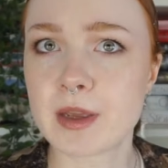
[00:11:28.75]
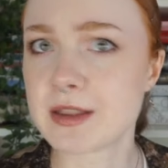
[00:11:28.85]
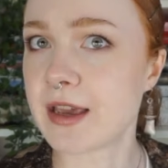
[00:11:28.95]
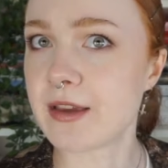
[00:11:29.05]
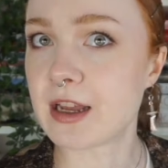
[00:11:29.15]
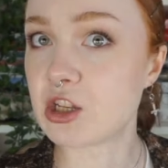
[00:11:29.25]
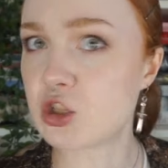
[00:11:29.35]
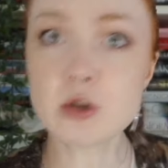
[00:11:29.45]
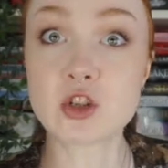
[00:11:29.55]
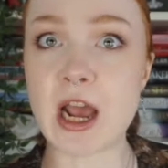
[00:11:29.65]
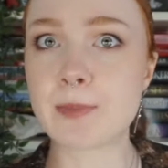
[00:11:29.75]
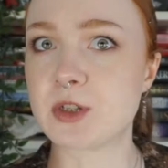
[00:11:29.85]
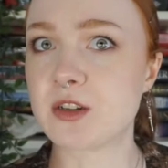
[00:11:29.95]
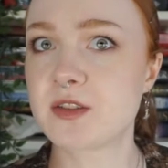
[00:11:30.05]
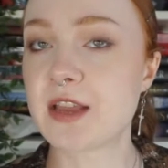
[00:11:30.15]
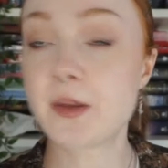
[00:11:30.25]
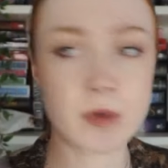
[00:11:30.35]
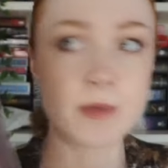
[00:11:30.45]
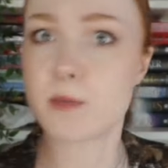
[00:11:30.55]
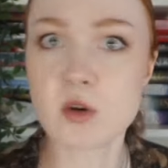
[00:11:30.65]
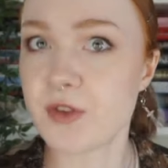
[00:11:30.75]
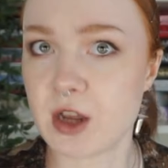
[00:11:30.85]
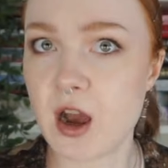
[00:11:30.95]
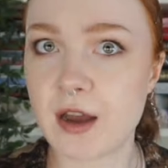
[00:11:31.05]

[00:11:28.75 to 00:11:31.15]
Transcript: in like two chapters and then we'd be moving on.